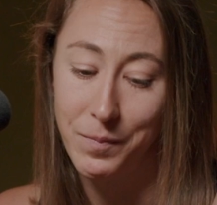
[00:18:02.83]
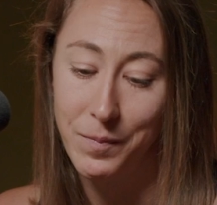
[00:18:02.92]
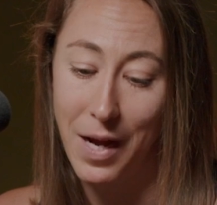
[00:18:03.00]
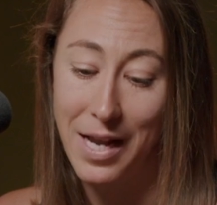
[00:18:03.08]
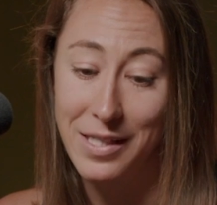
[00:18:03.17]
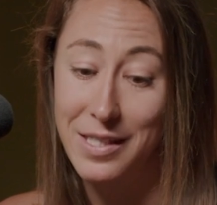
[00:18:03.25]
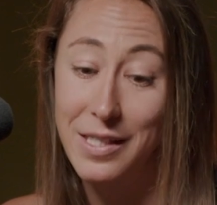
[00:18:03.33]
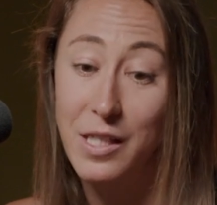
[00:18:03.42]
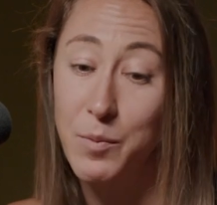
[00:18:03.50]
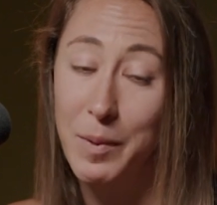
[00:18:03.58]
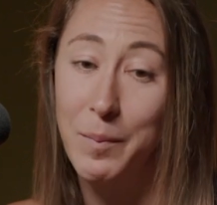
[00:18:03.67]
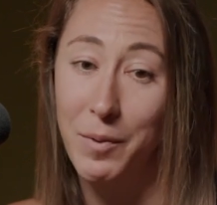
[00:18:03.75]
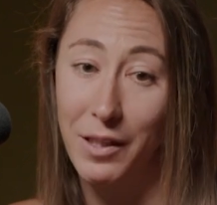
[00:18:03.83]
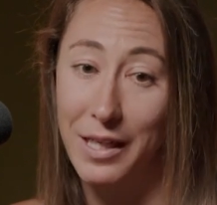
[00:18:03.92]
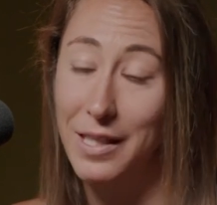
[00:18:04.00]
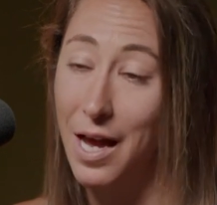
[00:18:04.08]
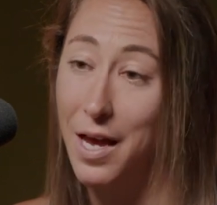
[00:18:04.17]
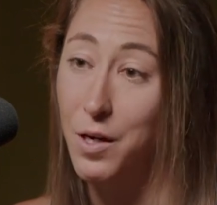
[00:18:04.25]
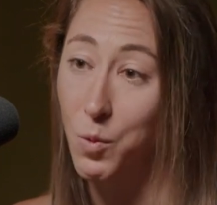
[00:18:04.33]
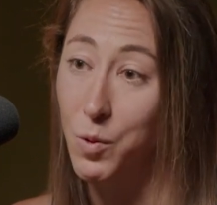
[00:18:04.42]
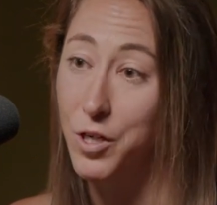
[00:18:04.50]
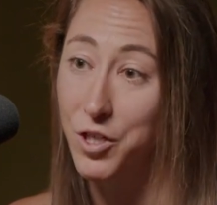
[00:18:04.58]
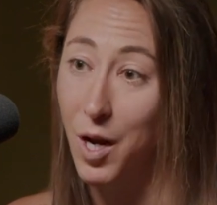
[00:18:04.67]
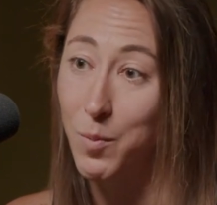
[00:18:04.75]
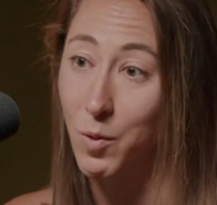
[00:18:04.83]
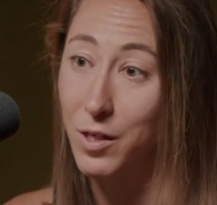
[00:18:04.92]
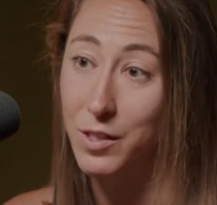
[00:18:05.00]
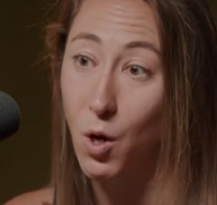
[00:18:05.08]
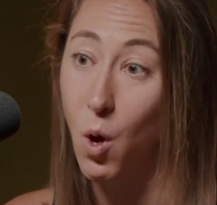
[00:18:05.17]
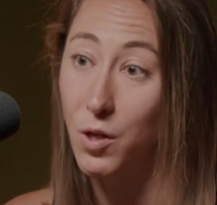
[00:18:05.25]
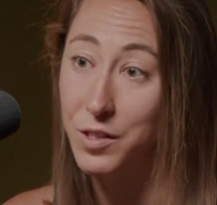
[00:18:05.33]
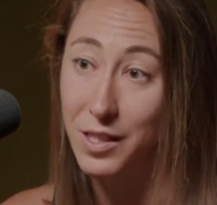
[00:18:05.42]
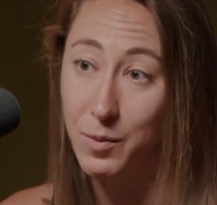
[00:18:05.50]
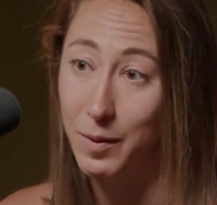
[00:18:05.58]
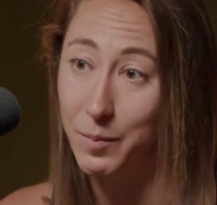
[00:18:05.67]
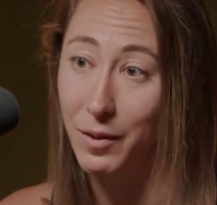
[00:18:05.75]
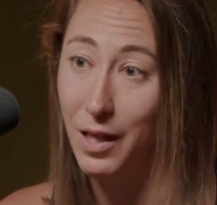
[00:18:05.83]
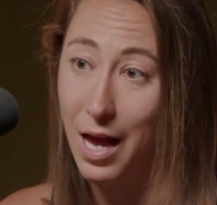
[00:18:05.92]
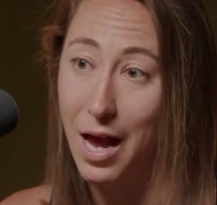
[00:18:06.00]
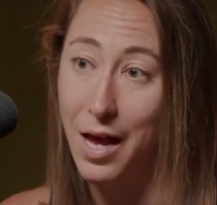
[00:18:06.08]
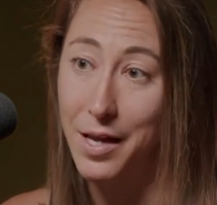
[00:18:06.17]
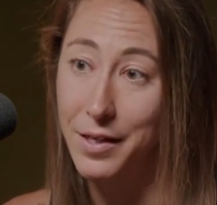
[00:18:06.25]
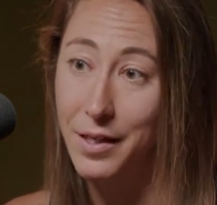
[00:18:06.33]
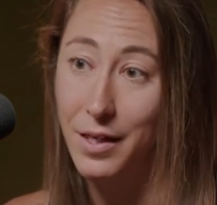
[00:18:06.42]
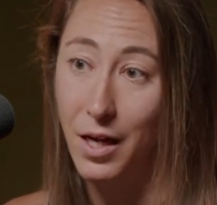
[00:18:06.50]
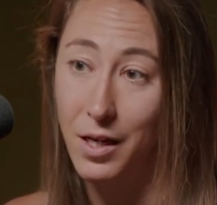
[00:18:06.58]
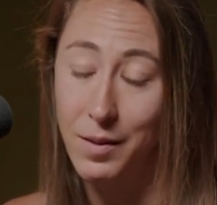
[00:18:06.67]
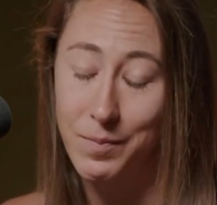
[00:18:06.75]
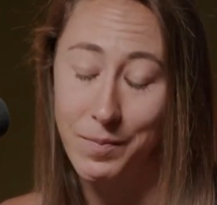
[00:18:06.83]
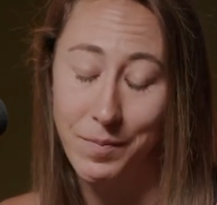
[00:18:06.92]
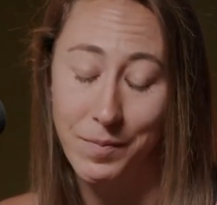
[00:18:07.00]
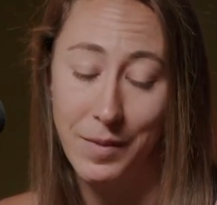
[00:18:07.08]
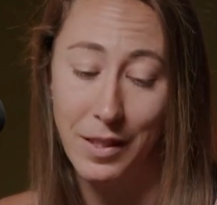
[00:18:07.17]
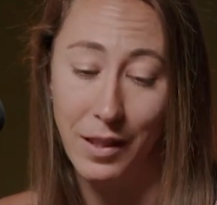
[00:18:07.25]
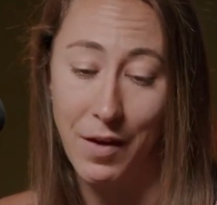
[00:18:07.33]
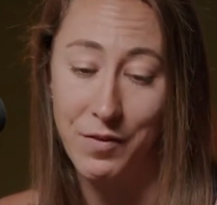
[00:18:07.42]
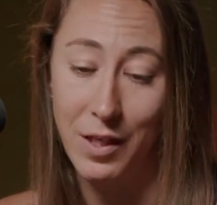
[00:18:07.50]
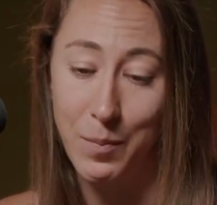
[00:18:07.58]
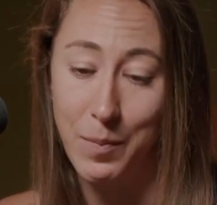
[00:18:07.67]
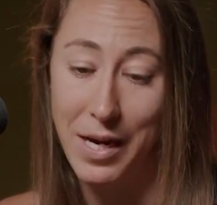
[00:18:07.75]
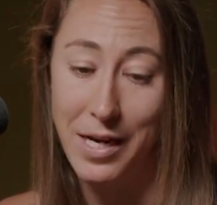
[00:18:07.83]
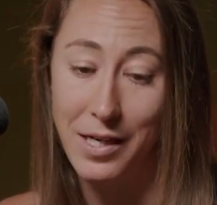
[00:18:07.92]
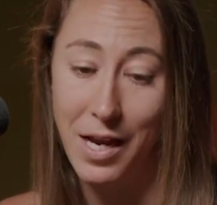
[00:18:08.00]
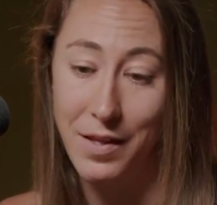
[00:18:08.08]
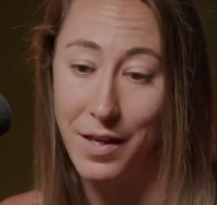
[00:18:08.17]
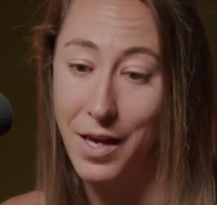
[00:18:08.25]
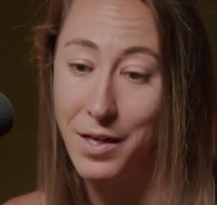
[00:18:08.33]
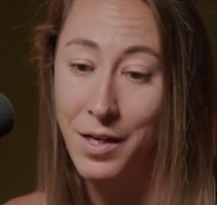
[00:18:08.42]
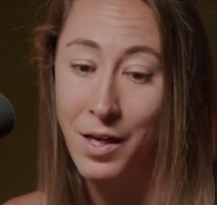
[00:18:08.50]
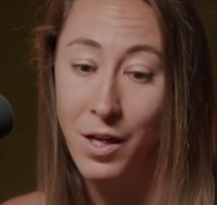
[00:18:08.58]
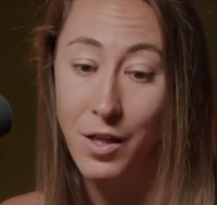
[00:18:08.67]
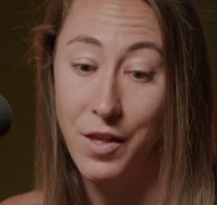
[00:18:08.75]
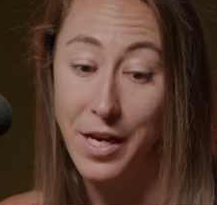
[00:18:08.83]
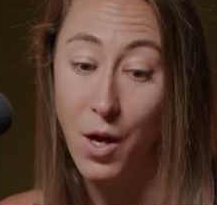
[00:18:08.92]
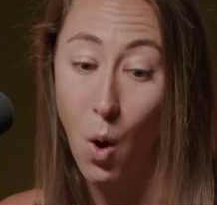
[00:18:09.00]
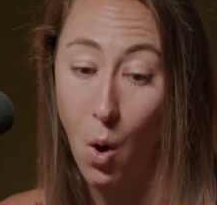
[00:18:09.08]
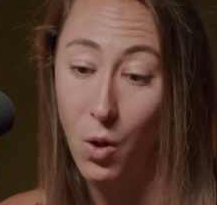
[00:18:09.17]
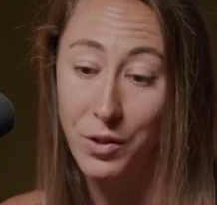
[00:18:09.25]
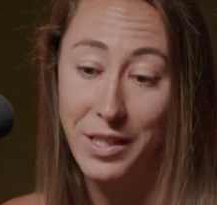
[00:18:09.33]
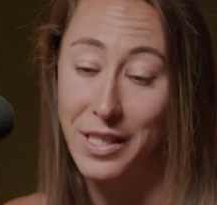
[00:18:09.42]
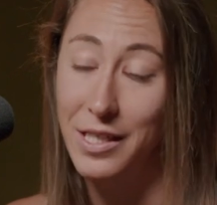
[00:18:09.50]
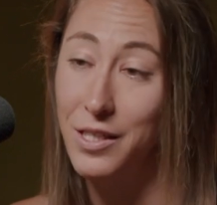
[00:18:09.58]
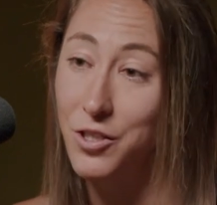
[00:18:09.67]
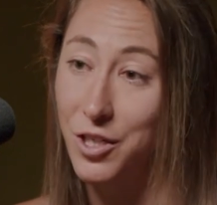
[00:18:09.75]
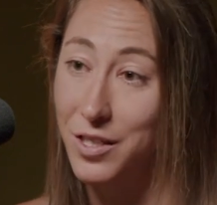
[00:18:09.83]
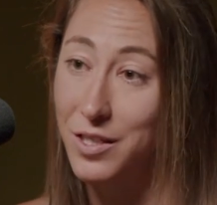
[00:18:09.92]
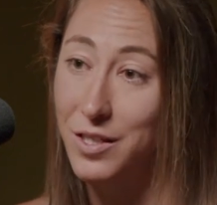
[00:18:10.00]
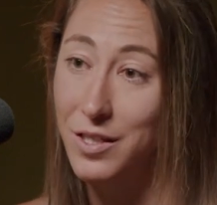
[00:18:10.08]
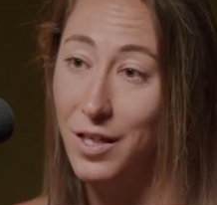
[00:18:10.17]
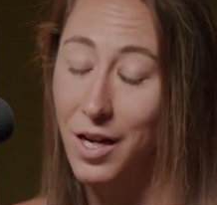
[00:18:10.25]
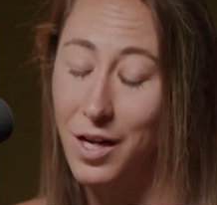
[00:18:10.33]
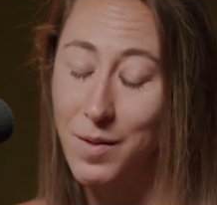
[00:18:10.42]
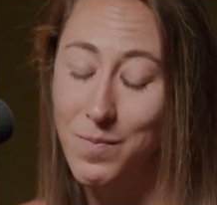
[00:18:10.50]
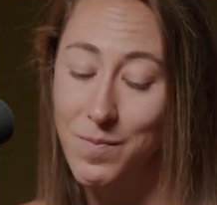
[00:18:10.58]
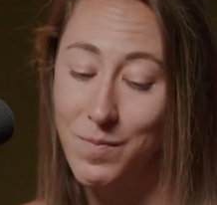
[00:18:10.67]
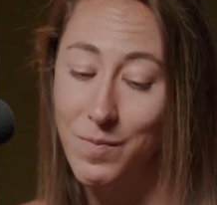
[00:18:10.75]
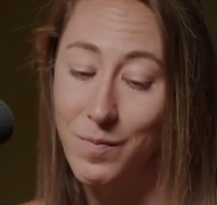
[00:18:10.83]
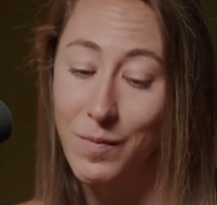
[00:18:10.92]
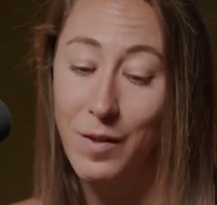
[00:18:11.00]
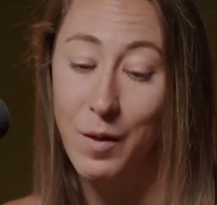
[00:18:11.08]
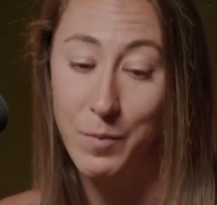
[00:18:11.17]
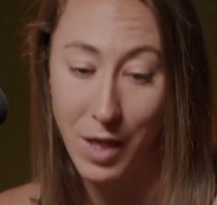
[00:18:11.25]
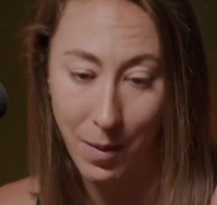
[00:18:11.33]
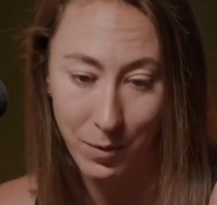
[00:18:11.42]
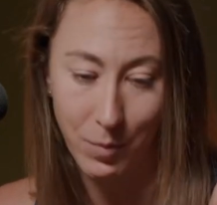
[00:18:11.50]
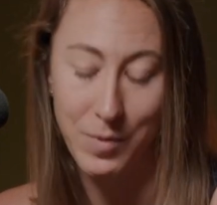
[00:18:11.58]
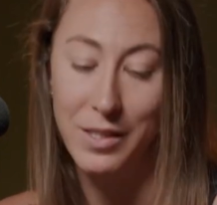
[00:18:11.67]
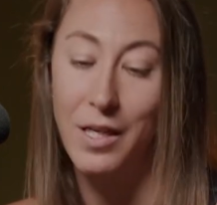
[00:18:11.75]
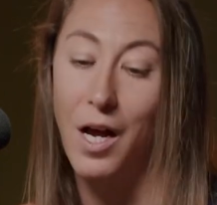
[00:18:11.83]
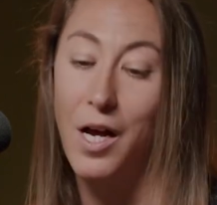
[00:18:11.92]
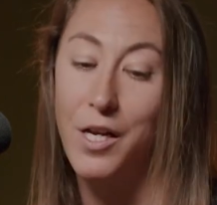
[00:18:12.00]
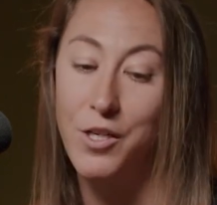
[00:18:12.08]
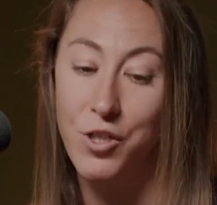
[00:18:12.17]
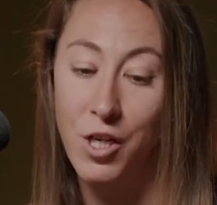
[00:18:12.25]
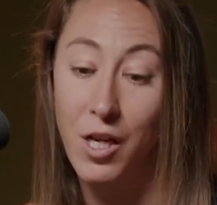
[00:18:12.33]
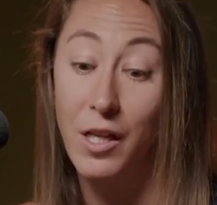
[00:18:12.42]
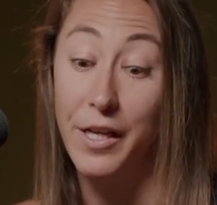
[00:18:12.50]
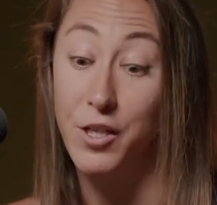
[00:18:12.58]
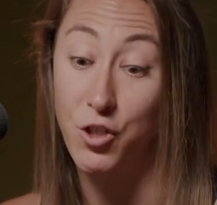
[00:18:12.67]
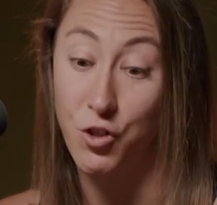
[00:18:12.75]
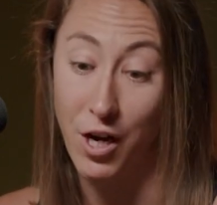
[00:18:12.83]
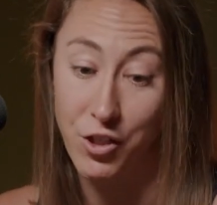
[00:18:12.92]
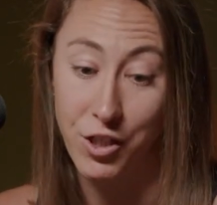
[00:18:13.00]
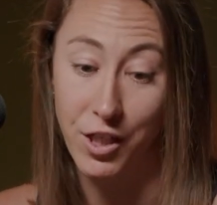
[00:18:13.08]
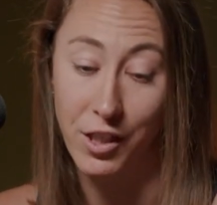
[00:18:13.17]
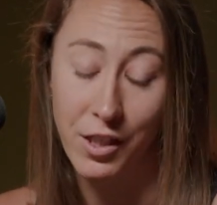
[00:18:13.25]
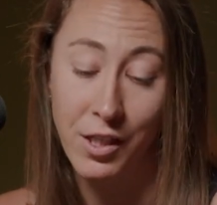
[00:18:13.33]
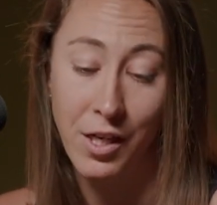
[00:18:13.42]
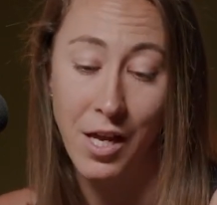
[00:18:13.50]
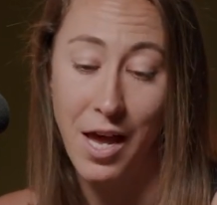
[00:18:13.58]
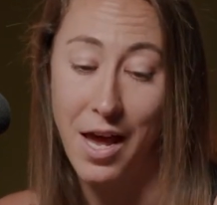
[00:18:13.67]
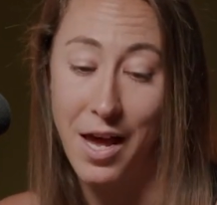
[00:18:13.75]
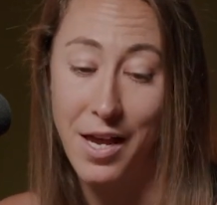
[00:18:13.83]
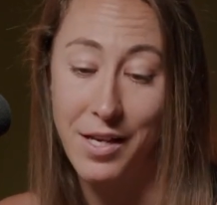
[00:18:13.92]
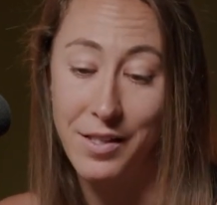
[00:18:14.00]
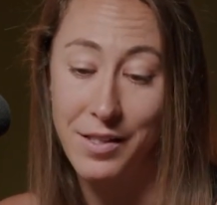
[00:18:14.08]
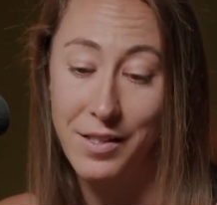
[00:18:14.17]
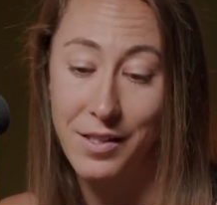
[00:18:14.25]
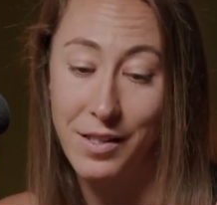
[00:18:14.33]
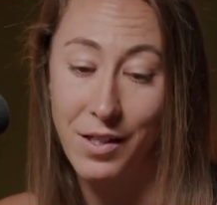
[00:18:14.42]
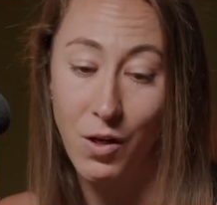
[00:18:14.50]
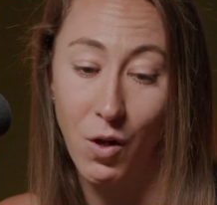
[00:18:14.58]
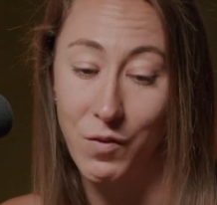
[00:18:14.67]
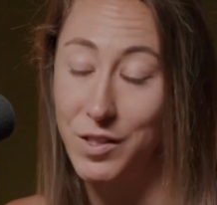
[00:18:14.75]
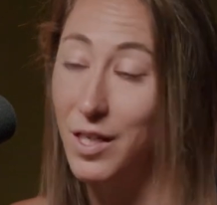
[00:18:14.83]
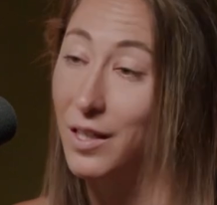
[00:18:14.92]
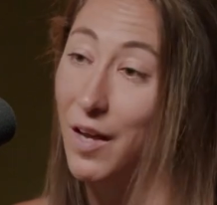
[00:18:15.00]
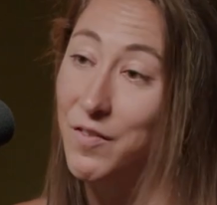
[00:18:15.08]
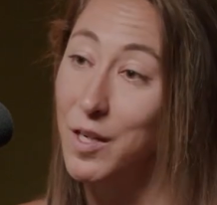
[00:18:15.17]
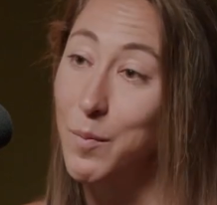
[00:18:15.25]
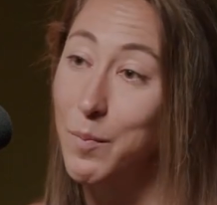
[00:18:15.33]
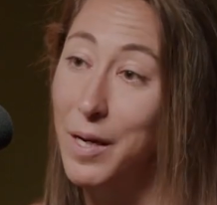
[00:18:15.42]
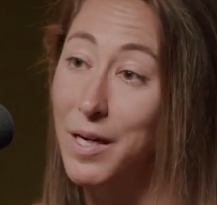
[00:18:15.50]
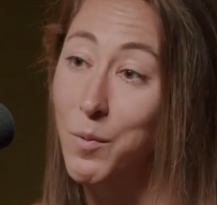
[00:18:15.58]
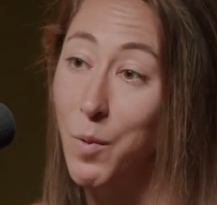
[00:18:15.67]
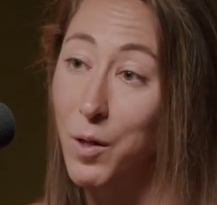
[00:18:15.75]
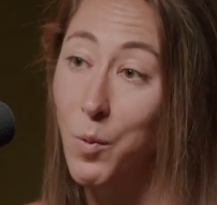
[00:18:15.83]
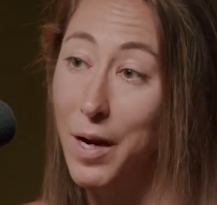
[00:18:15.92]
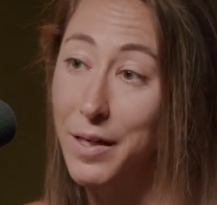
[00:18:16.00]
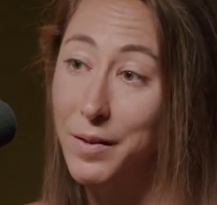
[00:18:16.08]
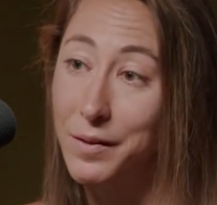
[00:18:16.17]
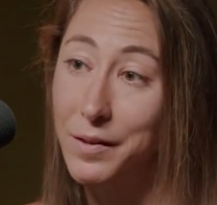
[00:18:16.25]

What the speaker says: I had 6 people like that at a workshop once. All 6 people had left hip pain, and then they all needed just abdominal massage, like stretching, and all of a sudden left hip pain went away.